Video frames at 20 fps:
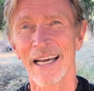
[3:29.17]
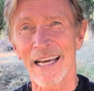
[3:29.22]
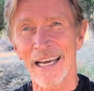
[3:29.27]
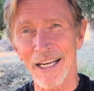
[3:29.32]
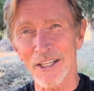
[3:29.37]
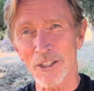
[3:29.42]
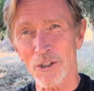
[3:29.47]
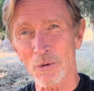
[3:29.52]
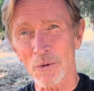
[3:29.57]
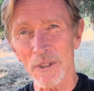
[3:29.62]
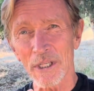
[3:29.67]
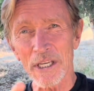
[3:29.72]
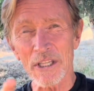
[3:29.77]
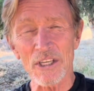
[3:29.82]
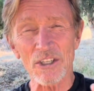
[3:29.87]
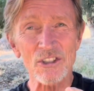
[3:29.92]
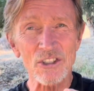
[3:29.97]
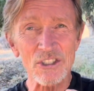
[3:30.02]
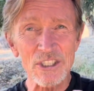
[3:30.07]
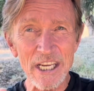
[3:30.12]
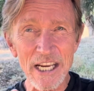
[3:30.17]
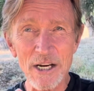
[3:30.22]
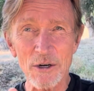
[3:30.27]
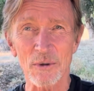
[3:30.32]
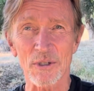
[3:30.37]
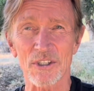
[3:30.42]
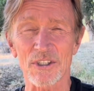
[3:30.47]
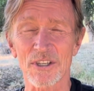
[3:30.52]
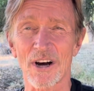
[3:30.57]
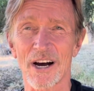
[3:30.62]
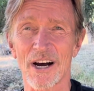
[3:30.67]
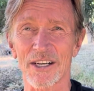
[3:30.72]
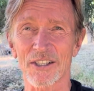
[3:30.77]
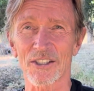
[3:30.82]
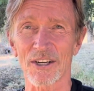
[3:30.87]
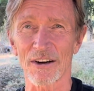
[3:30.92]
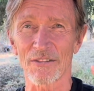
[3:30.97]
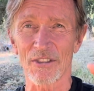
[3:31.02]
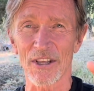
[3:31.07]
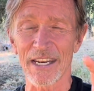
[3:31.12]
It's really the secret sauce
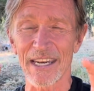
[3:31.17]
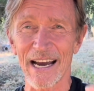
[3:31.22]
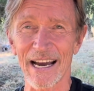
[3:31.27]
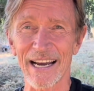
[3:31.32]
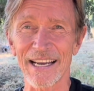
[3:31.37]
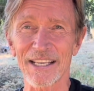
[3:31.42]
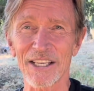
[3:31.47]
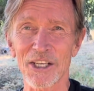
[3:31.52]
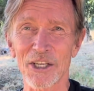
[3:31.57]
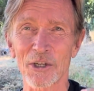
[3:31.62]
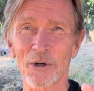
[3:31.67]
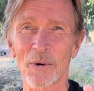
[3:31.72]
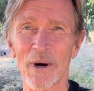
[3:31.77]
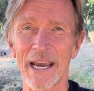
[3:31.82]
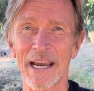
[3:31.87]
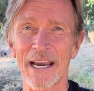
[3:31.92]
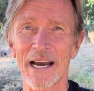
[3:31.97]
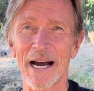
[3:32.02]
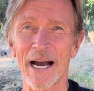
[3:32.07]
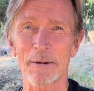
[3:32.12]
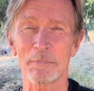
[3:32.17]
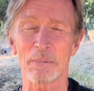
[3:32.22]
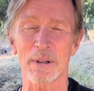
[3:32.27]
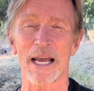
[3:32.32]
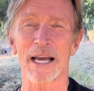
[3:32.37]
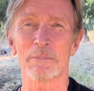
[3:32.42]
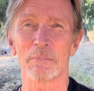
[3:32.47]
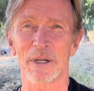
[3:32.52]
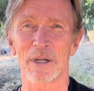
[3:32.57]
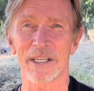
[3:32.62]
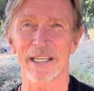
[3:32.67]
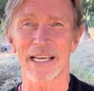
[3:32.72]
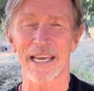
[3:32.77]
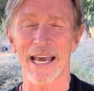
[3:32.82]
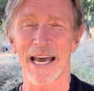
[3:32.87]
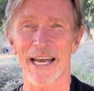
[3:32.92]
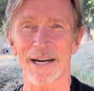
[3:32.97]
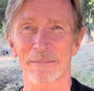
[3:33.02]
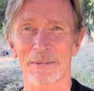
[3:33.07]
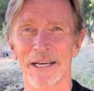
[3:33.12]
of the 9Q AI Black Belt
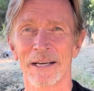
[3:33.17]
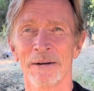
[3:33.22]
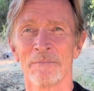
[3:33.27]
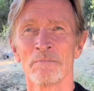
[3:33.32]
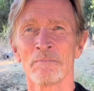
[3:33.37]
Academy.